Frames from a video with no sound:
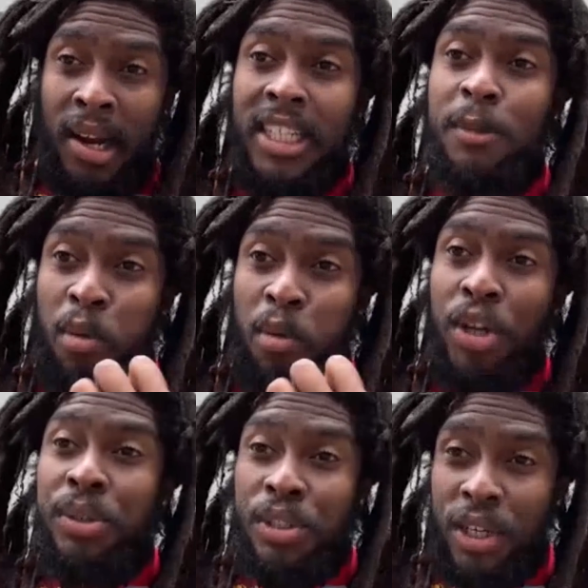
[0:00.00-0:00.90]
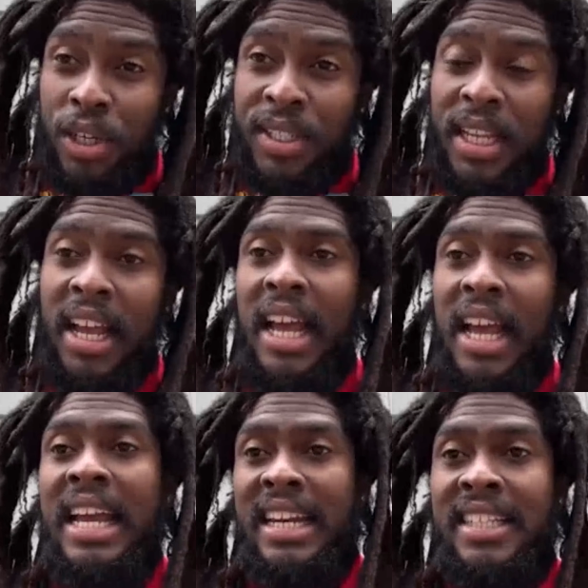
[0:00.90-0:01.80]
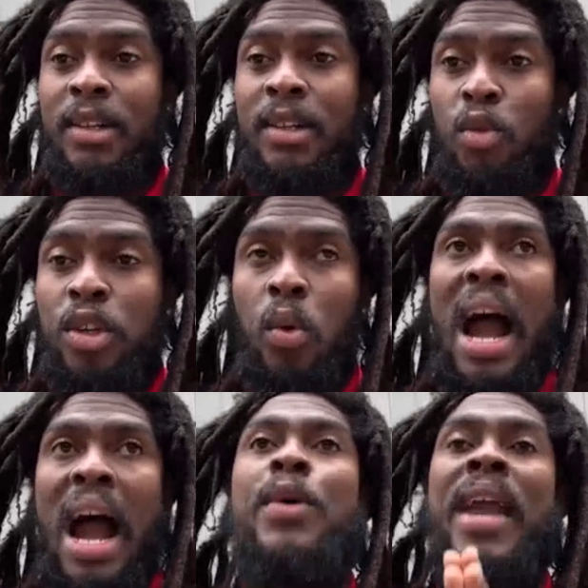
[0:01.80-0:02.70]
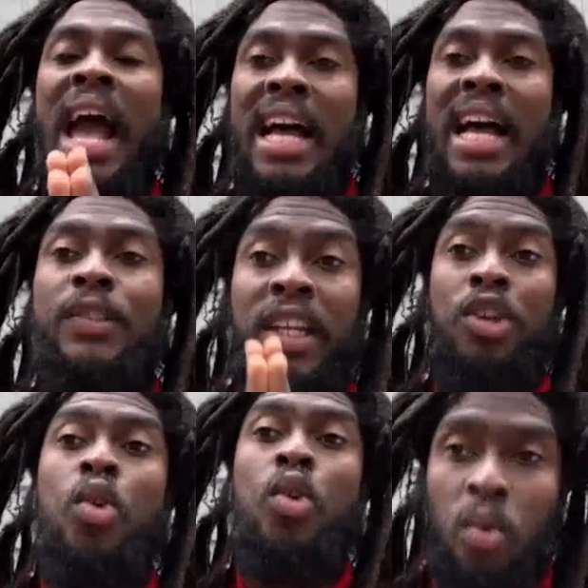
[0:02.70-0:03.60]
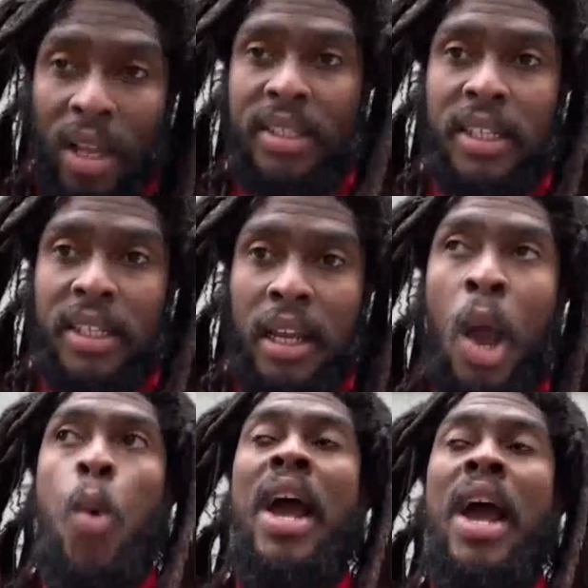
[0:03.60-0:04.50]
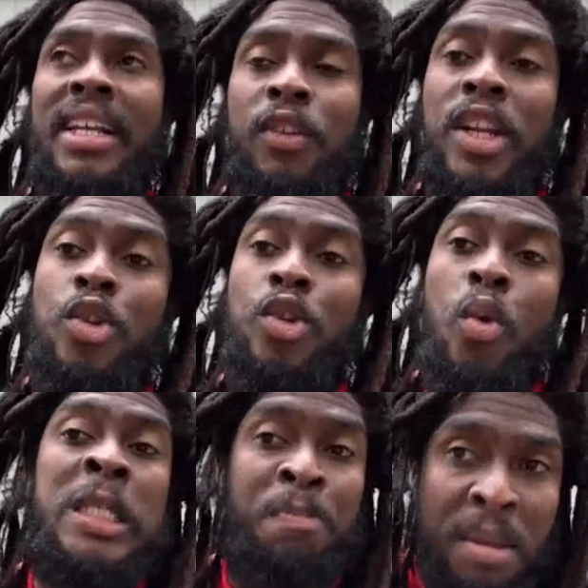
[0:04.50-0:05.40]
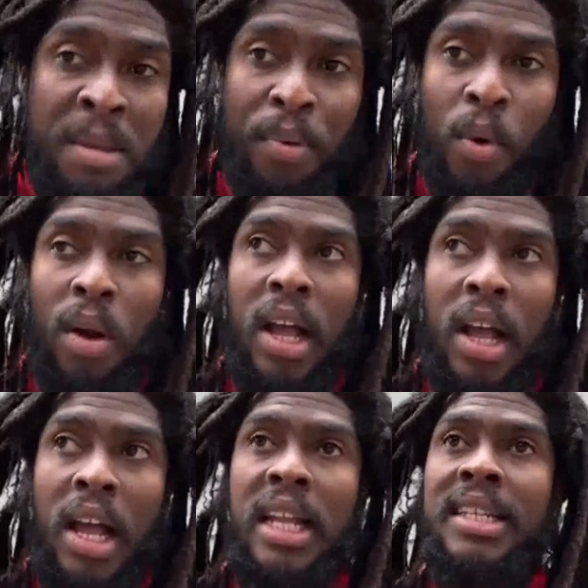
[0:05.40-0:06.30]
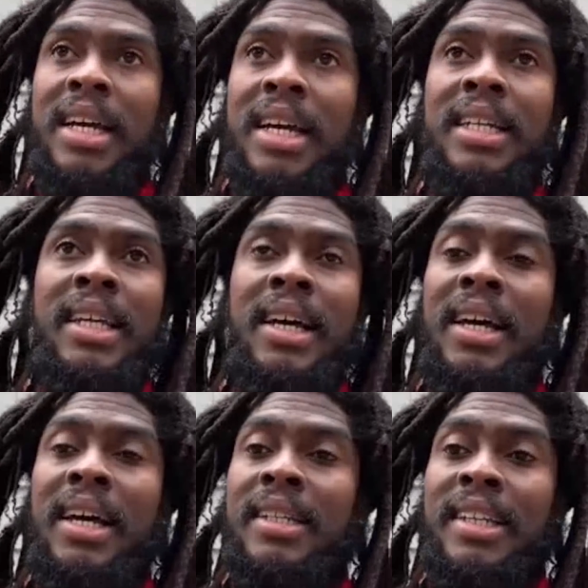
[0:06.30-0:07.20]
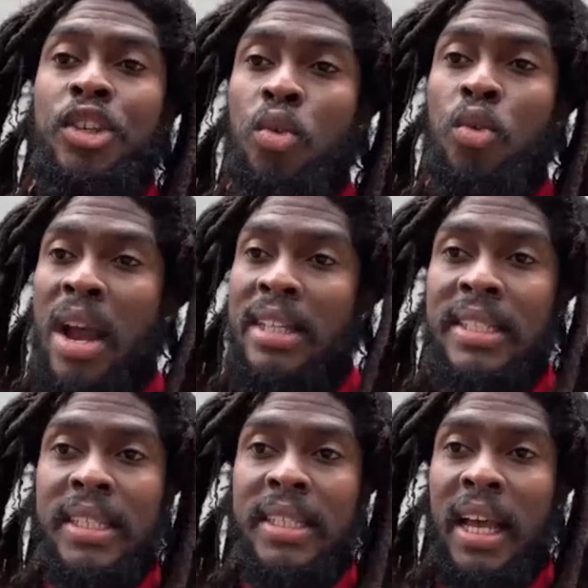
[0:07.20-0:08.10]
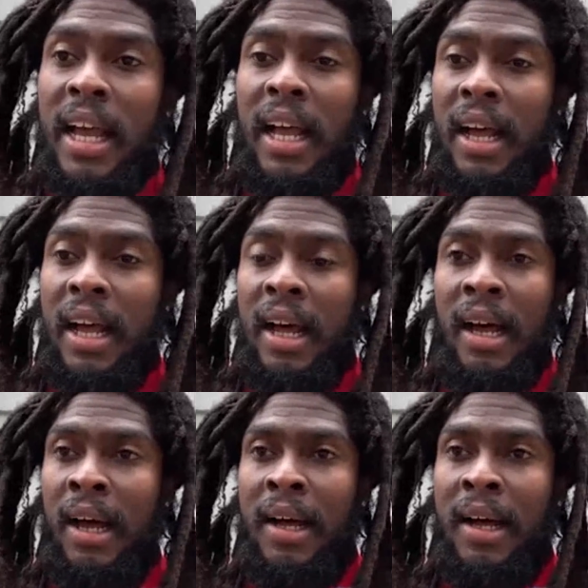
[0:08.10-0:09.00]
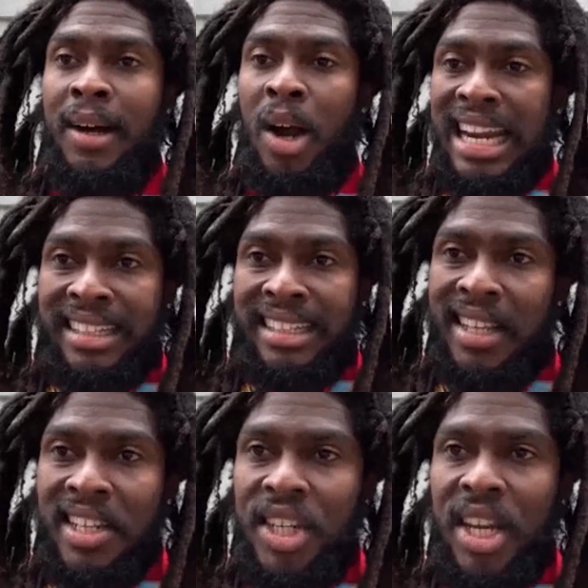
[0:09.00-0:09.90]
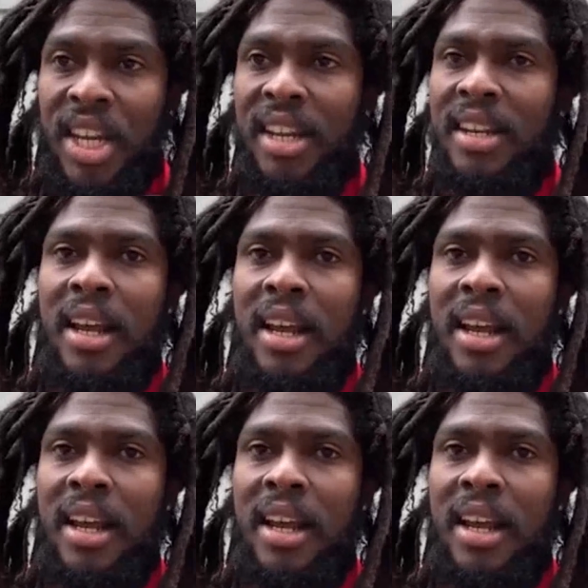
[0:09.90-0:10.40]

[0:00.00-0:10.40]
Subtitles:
guns producers, and is the reason why we ask for the US, we ask for the US people, the US uh, organization,